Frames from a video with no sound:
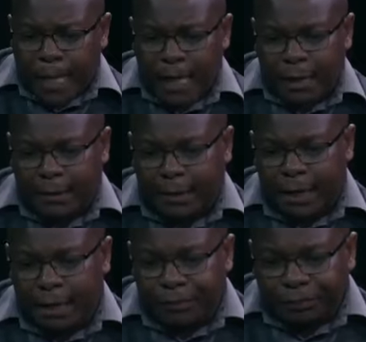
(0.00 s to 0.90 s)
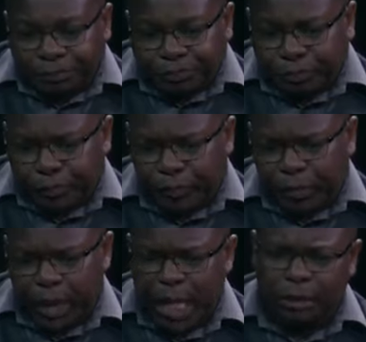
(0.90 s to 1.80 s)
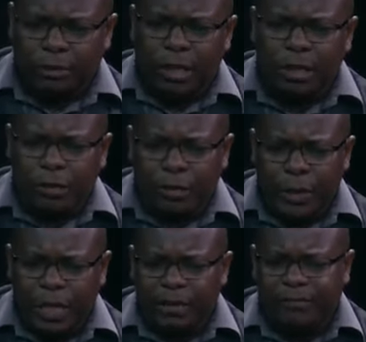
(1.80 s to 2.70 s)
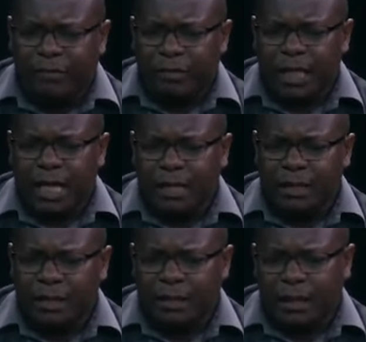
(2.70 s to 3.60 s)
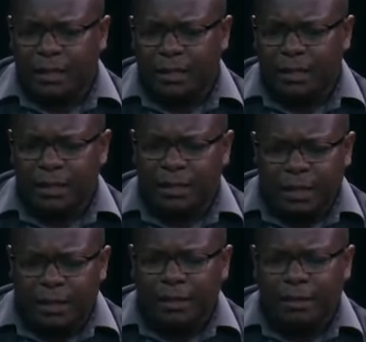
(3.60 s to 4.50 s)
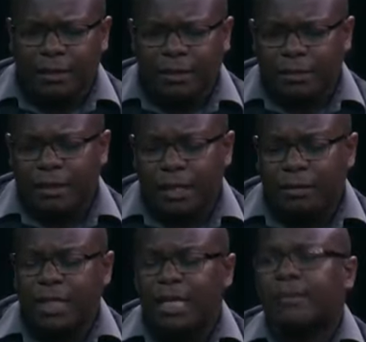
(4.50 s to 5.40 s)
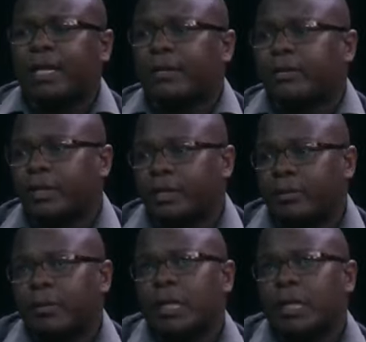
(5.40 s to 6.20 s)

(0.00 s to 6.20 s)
Yes. Actually, comparing from the 90s, I did a historical timeline with them